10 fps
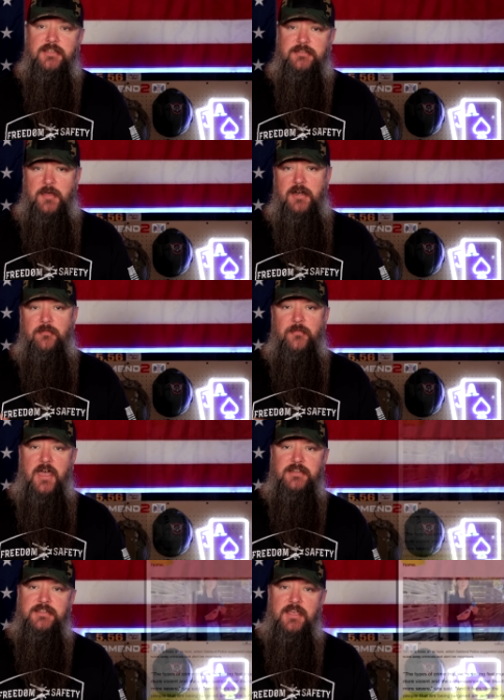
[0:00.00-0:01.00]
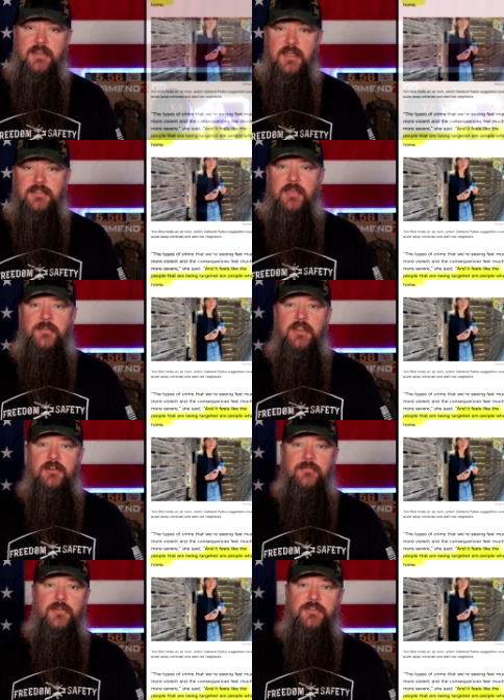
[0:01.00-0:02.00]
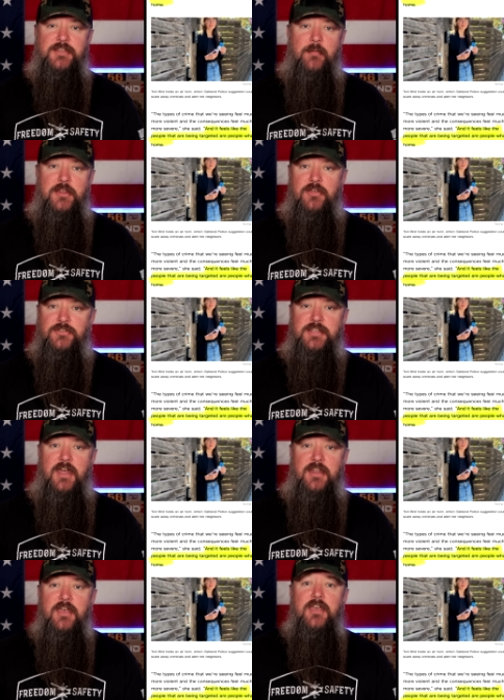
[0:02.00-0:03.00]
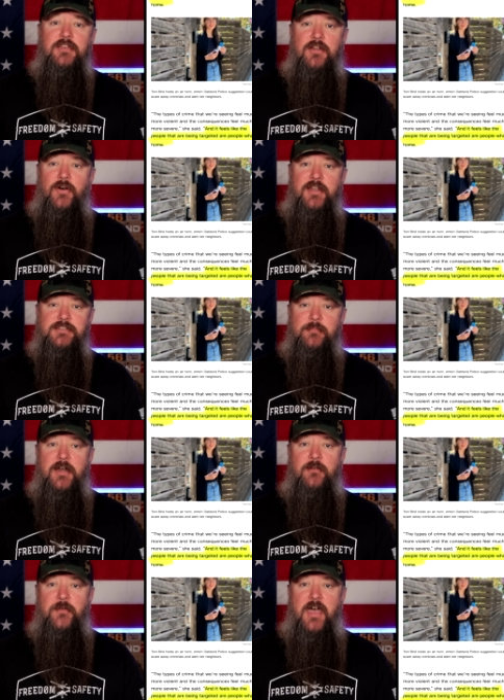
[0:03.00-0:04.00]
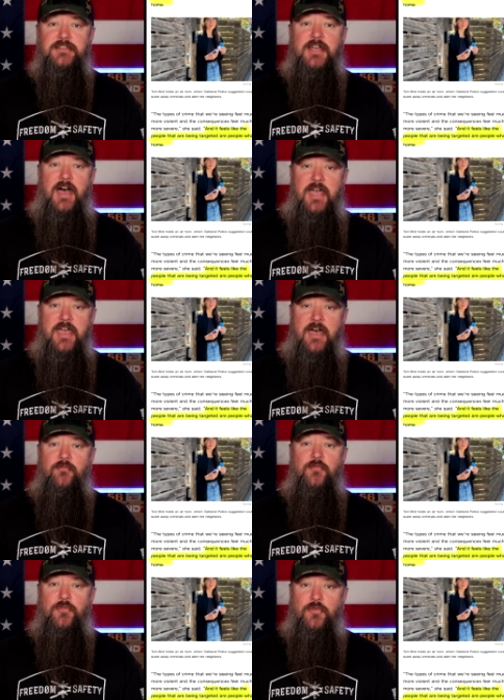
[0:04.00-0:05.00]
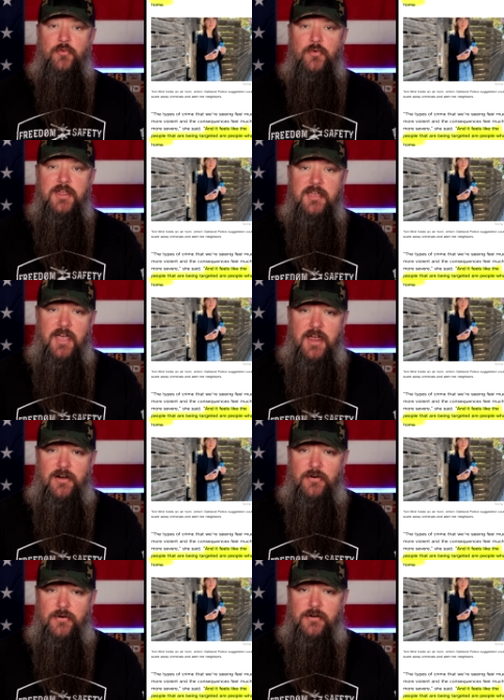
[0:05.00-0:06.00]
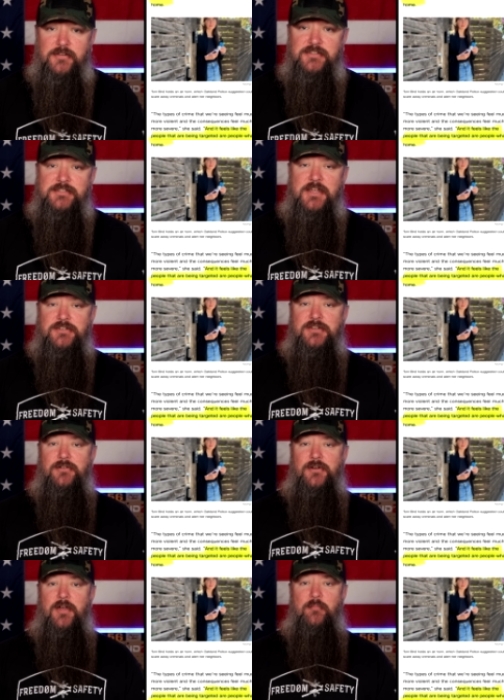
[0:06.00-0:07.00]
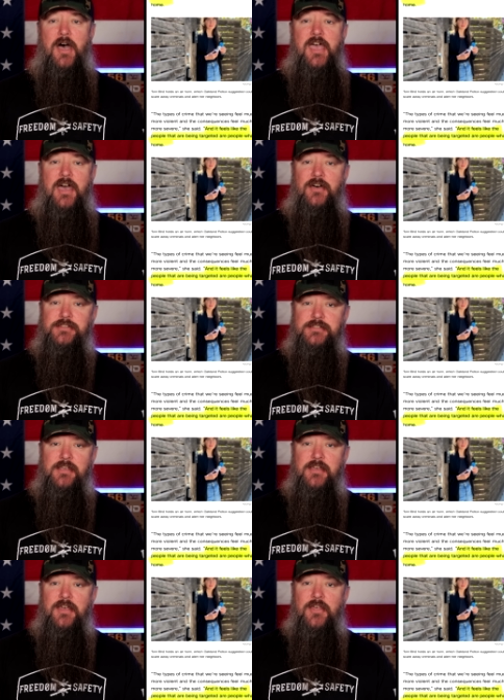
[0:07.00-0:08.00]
As a matter of fact, CNN gave an interview to somebody who said, you know what, as a matter of fact, I have three air horns stationed around my house